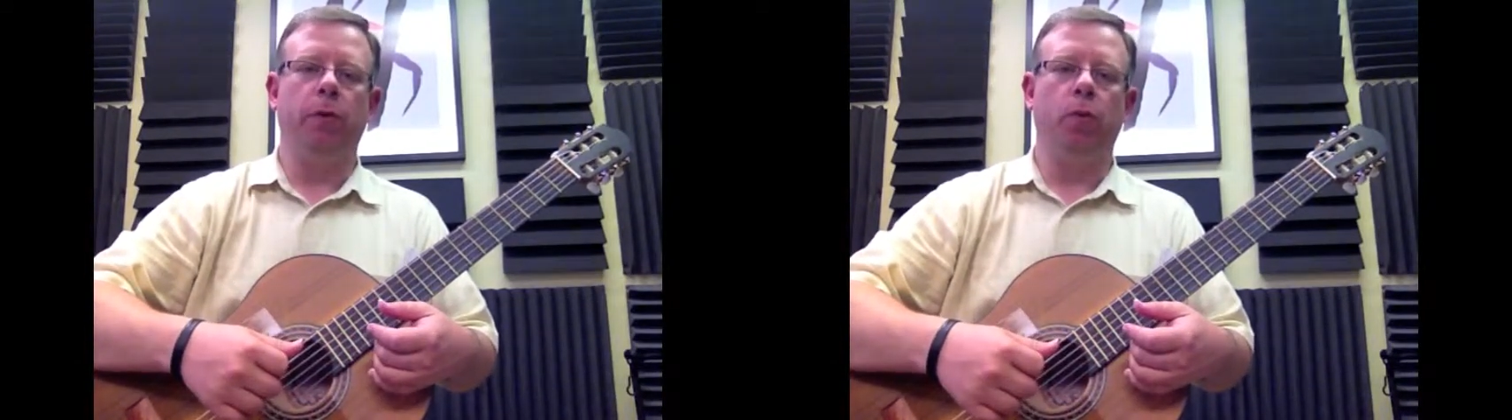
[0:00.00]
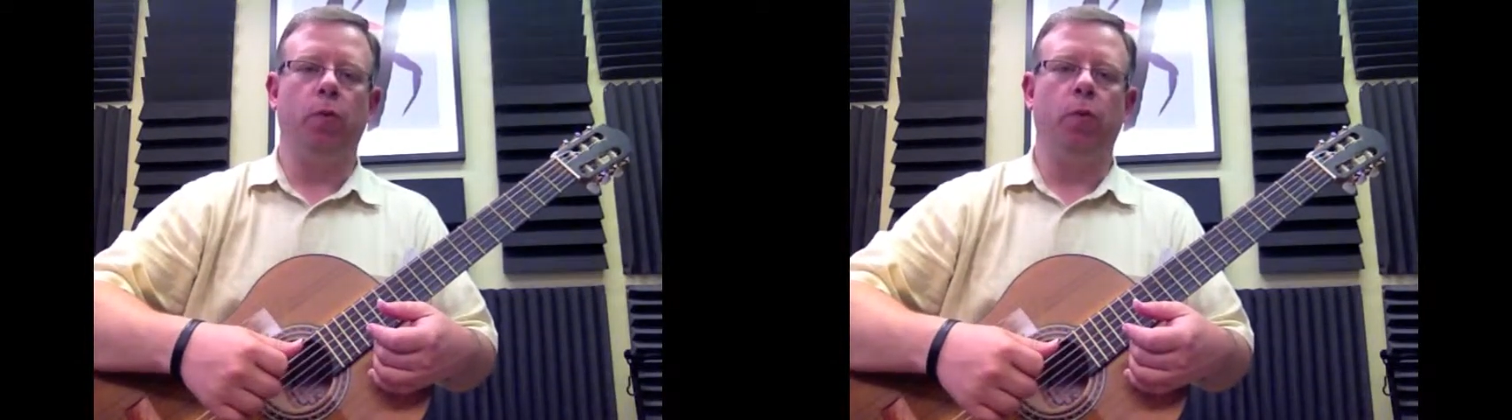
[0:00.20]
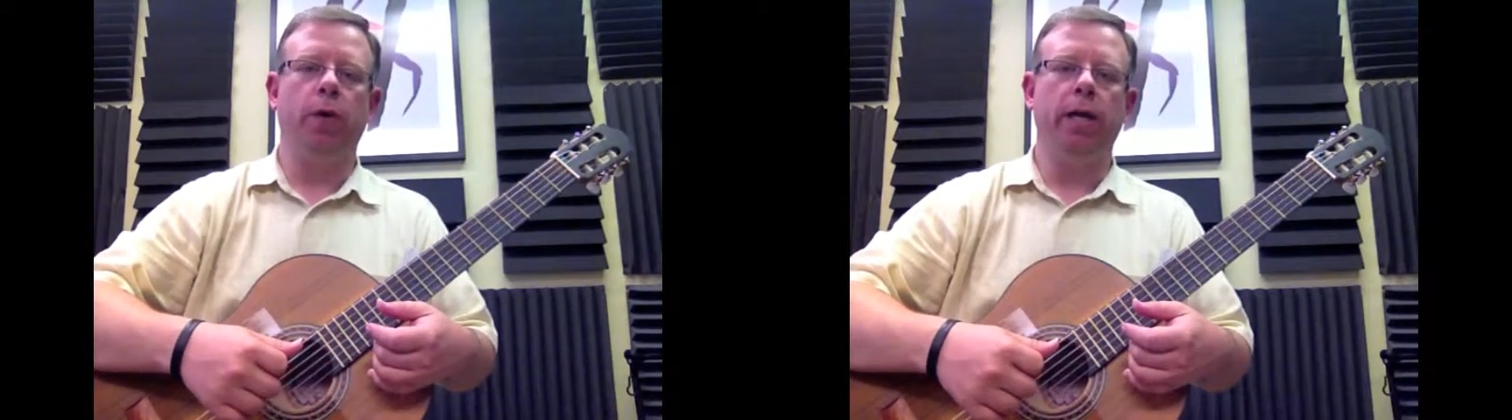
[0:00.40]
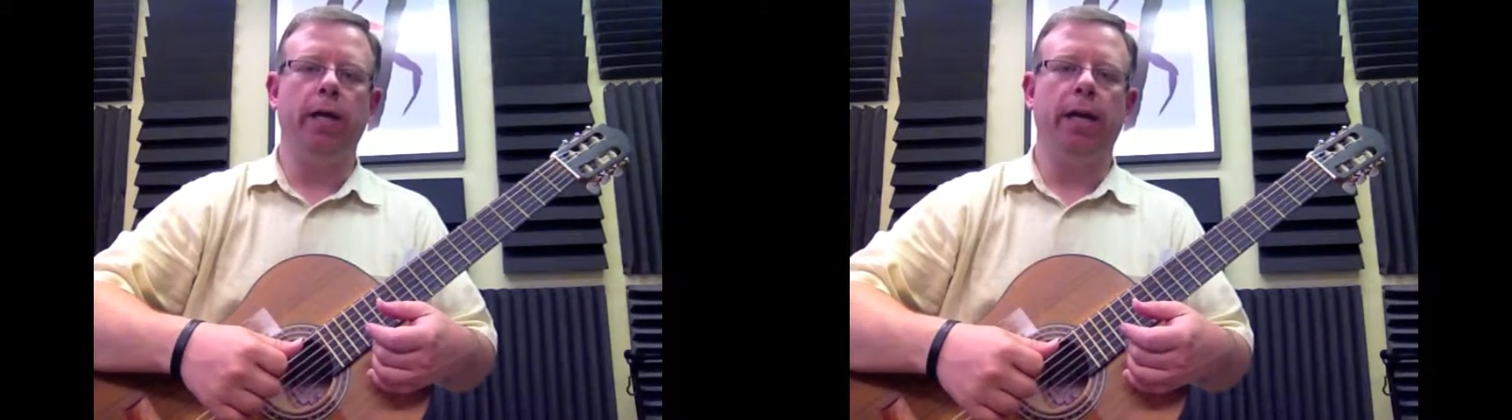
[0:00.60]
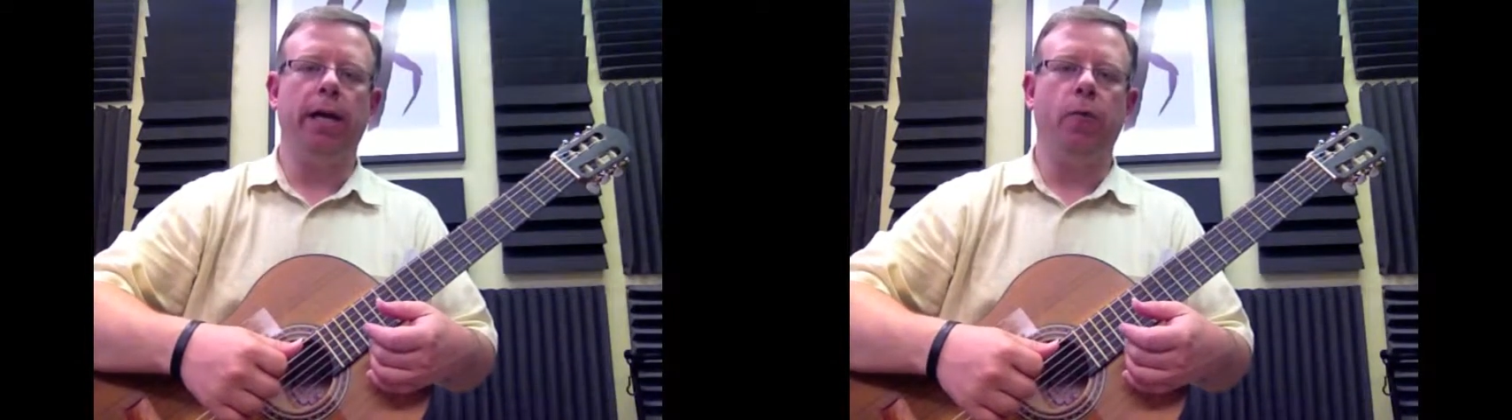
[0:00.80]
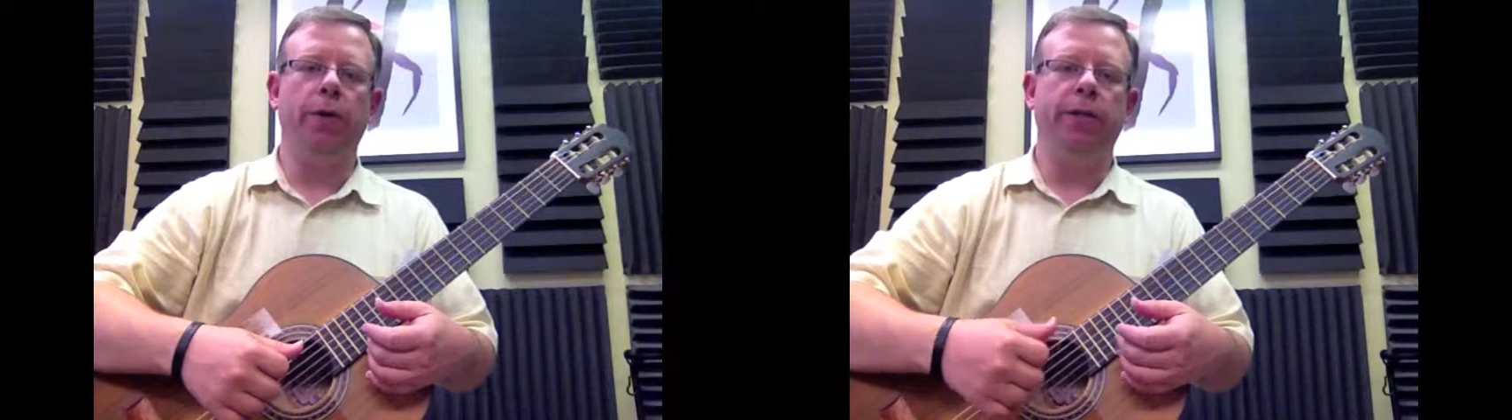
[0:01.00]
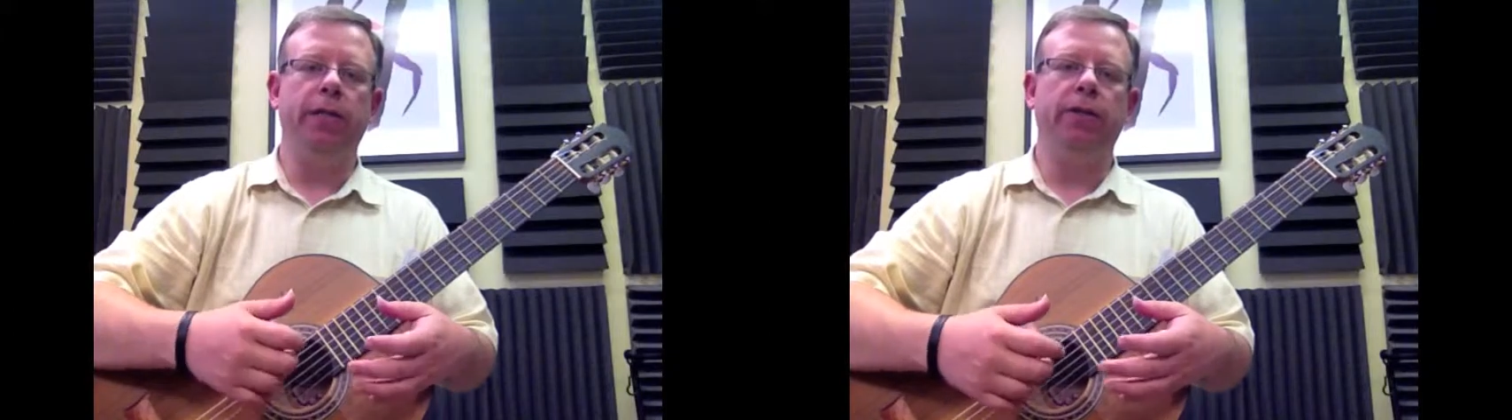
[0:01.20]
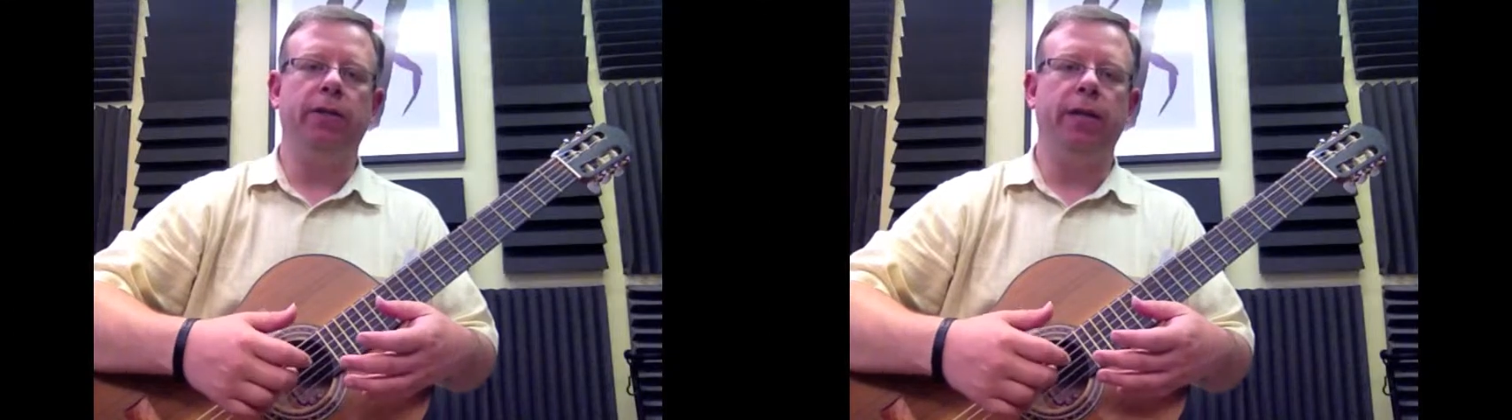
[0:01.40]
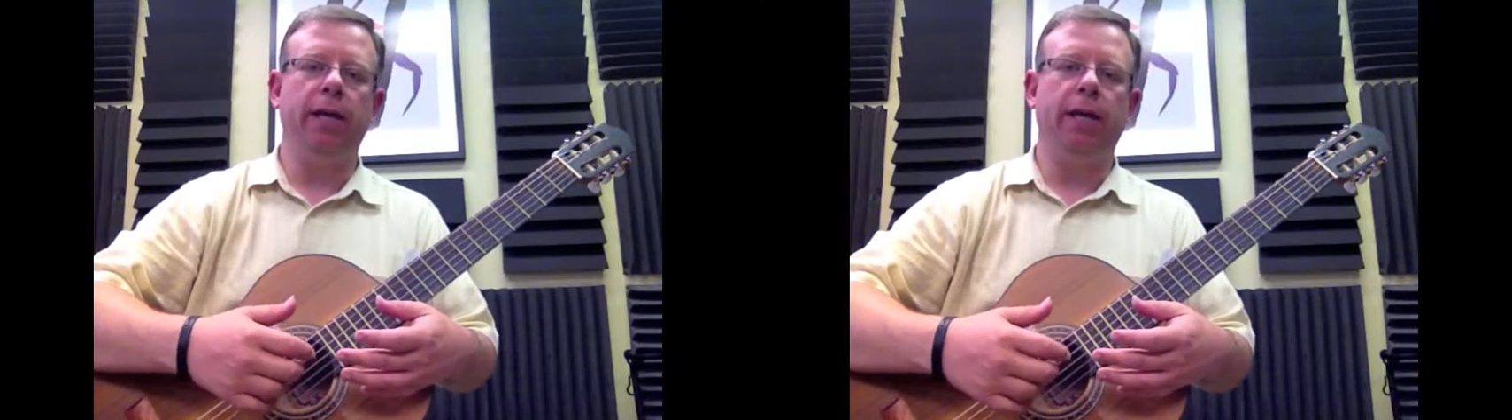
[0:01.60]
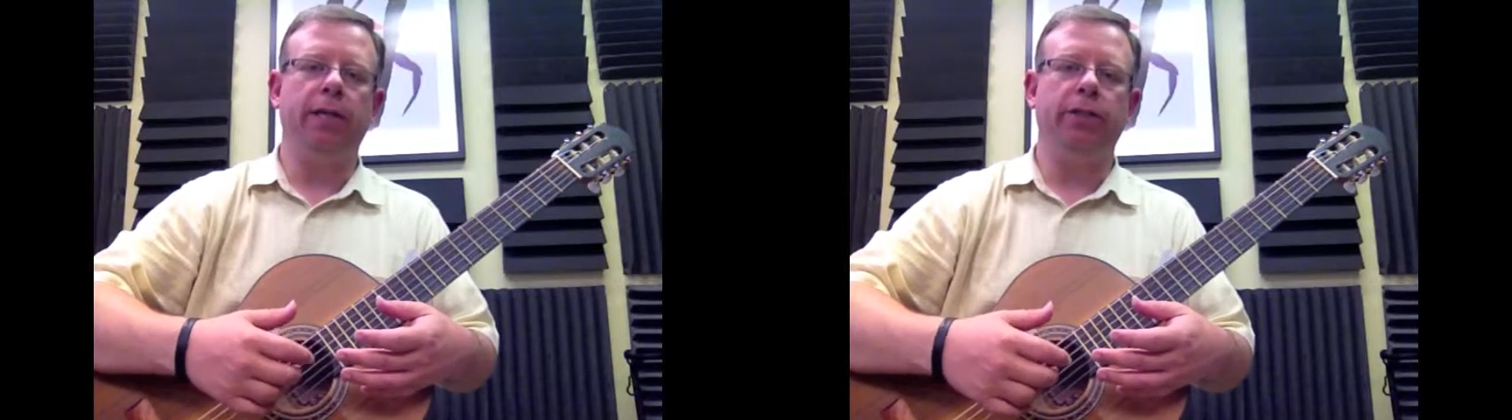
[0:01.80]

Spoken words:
We teach the